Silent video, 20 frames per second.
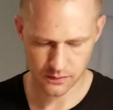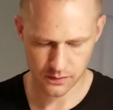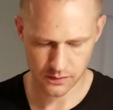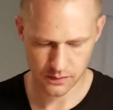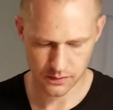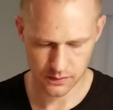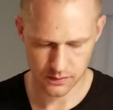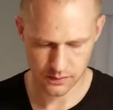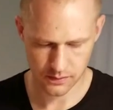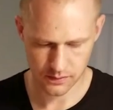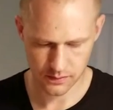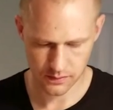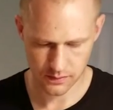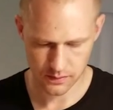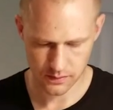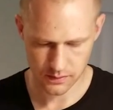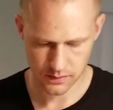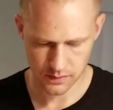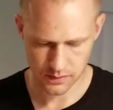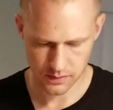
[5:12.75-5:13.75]

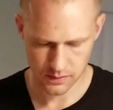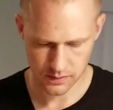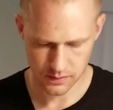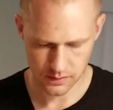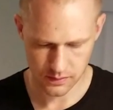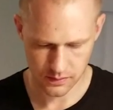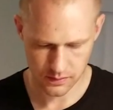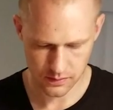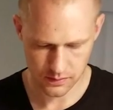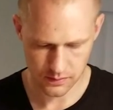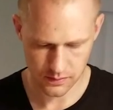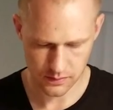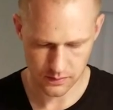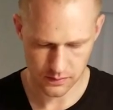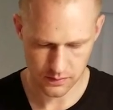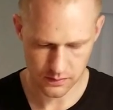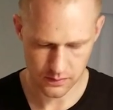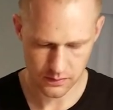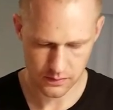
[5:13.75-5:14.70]
Nobody speaks.